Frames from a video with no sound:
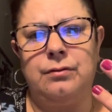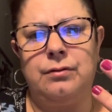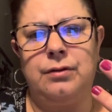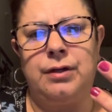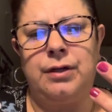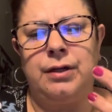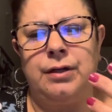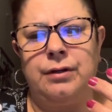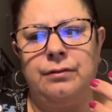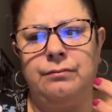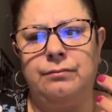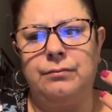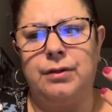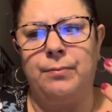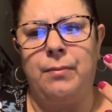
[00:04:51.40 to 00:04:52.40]
the
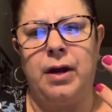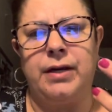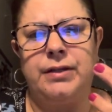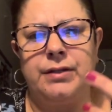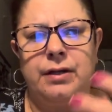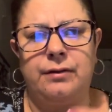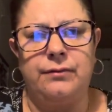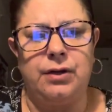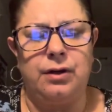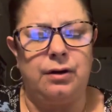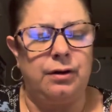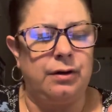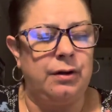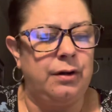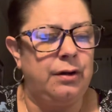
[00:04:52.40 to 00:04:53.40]
mindset of a
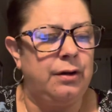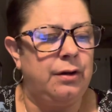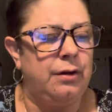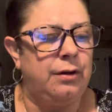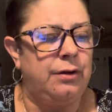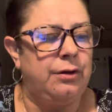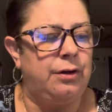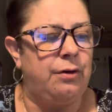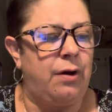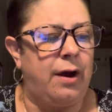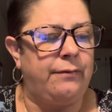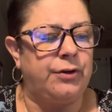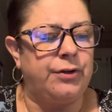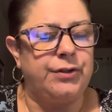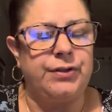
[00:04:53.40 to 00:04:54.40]
dog. You
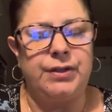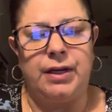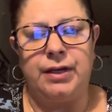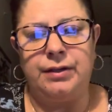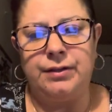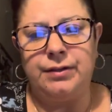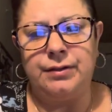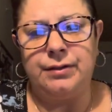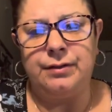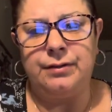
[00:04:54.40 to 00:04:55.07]
have your scent,